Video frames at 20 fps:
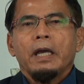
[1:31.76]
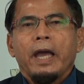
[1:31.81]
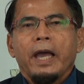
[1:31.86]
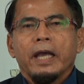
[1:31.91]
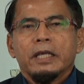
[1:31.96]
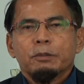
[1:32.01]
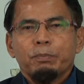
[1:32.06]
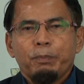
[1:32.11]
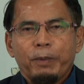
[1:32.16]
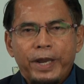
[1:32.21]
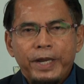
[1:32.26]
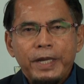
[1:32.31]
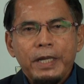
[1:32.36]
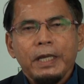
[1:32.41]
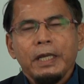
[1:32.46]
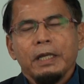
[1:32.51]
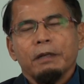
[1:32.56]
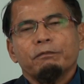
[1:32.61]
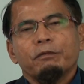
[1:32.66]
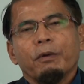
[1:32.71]

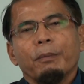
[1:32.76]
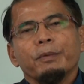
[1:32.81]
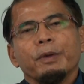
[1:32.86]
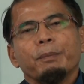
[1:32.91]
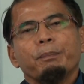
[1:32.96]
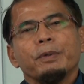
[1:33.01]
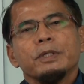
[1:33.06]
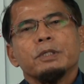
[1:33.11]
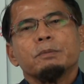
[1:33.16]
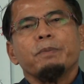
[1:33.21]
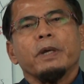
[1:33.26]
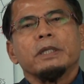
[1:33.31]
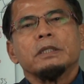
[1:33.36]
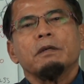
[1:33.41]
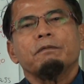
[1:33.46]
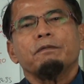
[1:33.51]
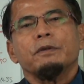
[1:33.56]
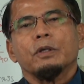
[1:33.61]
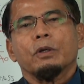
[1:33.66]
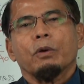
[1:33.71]
explaining it from the
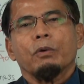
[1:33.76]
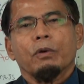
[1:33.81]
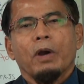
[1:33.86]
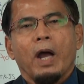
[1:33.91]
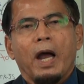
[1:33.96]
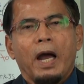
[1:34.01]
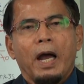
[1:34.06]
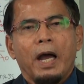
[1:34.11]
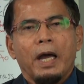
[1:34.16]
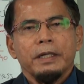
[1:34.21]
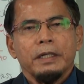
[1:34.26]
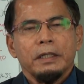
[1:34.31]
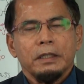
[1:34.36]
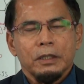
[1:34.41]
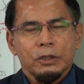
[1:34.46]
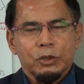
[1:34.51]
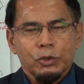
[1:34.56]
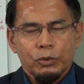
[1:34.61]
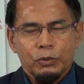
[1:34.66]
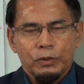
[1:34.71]
perspective of the Quran and
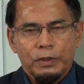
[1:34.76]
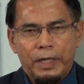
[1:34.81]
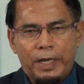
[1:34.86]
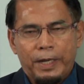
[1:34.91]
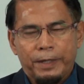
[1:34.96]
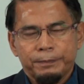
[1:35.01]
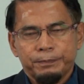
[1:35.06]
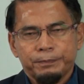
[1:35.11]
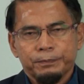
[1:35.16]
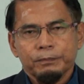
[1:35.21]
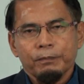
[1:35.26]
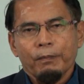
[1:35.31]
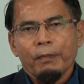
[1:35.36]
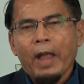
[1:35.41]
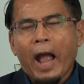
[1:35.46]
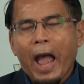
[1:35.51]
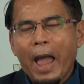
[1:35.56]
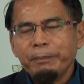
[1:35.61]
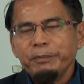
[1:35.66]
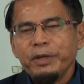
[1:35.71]
the Sunnah.
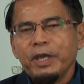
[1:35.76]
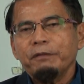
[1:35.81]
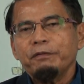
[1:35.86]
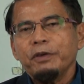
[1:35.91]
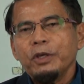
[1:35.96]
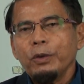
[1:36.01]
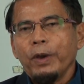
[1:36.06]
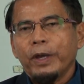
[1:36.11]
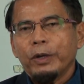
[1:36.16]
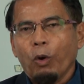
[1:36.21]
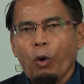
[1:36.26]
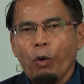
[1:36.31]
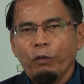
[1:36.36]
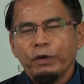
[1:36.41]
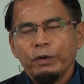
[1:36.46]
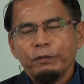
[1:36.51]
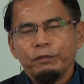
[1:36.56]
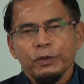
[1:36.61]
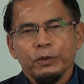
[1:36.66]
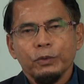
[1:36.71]
I'm giving you an
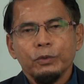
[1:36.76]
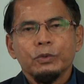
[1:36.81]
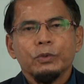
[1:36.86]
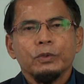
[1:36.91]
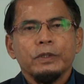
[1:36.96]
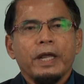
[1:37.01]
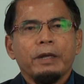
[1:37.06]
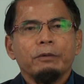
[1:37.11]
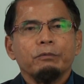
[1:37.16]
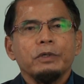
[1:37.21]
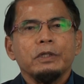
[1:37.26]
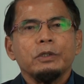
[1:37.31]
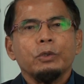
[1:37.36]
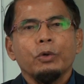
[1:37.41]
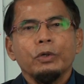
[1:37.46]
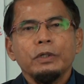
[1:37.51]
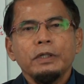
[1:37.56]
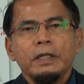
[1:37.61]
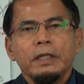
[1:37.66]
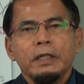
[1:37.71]
overview so that we
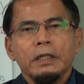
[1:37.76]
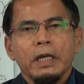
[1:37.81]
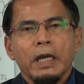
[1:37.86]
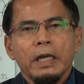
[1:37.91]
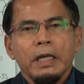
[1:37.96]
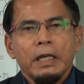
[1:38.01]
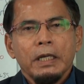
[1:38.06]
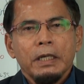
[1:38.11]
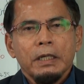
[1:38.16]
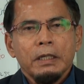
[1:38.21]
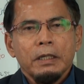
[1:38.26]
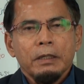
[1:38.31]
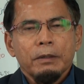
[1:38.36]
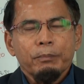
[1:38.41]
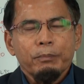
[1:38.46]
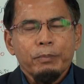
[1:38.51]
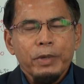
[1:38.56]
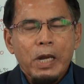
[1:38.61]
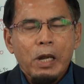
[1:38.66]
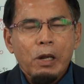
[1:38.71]
don't
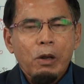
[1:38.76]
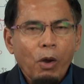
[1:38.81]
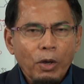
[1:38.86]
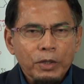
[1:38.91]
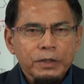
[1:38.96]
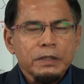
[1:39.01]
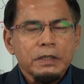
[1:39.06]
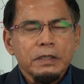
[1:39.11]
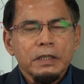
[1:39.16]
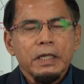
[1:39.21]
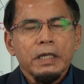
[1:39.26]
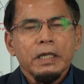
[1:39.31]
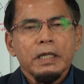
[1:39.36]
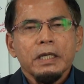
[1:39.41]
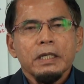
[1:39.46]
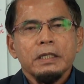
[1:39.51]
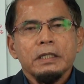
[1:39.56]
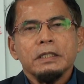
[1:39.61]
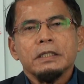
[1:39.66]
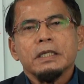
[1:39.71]
be lost
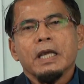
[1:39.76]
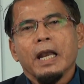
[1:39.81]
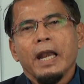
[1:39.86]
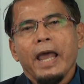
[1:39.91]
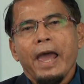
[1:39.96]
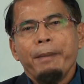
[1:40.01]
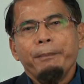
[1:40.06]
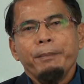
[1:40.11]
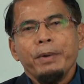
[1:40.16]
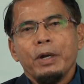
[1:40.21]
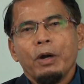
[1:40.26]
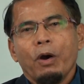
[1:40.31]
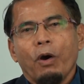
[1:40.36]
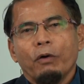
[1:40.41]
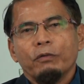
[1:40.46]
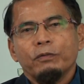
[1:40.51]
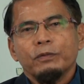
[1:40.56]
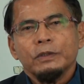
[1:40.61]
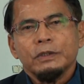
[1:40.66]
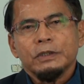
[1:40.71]
in this glamour
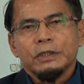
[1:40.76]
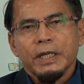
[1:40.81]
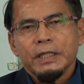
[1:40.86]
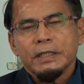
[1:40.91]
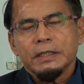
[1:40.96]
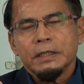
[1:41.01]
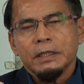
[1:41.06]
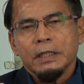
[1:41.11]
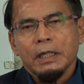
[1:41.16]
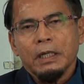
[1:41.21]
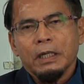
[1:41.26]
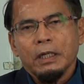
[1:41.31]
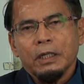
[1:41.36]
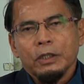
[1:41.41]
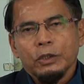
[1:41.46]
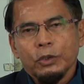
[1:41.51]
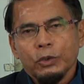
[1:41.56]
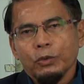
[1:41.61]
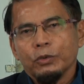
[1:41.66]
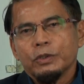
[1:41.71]
of just
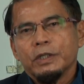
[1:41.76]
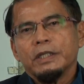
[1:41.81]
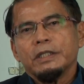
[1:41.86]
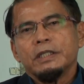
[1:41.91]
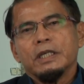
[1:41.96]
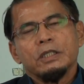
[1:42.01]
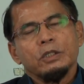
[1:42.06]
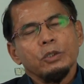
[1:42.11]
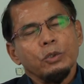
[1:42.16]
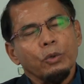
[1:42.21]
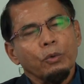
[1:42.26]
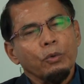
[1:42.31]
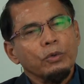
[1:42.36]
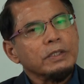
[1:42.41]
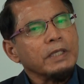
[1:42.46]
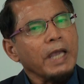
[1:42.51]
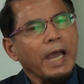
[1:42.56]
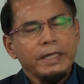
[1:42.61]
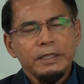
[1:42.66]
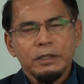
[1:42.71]
using just
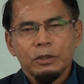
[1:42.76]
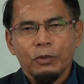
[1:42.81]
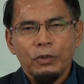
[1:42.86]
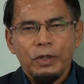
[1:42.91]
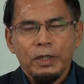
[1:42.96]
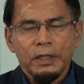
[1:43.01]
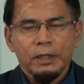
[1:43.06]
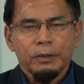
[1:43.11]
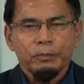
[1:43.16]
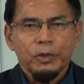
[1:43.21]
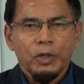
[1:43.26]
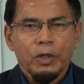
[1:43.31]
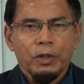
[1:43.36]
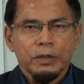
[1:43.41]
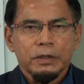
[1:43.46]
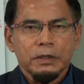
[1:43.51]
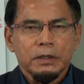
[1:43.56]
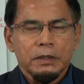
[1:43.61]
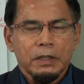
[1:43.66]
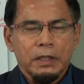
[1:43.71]
neuroscience only,
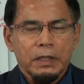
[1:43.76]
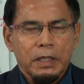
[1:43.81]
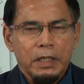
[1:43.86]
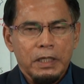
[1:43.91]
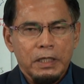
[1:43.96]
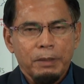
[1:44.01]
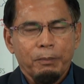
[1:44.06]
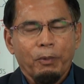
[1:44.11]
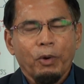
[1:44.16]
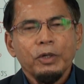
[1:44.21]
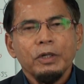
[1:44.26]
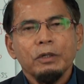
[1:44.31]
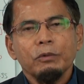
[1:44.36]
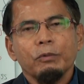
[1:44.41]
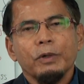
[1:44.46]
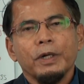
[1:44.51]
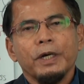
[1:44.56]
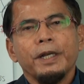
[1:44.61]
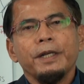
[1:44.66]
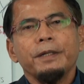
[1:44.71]
because in the
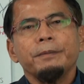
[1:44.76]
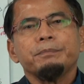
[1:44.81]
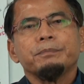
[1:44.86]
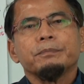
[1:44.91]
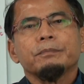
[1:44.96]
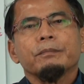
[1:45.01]
modern world,